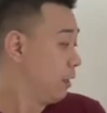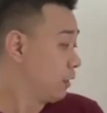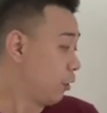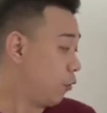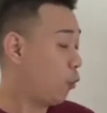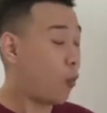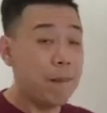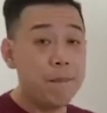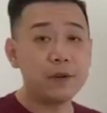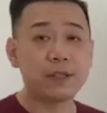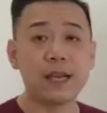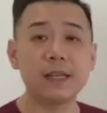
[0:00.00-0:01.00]
So one
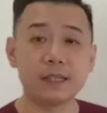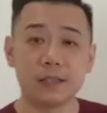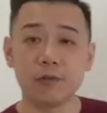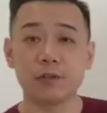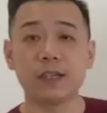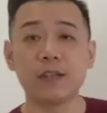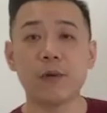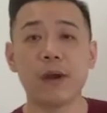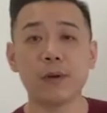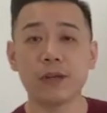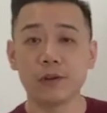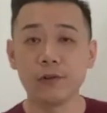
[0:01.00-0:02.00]
percent is usually where
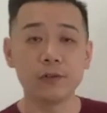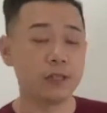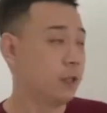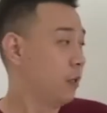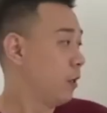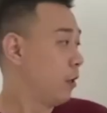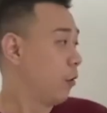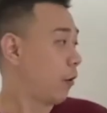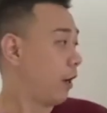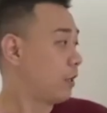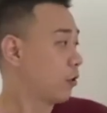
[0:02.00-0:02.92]
we use, okay?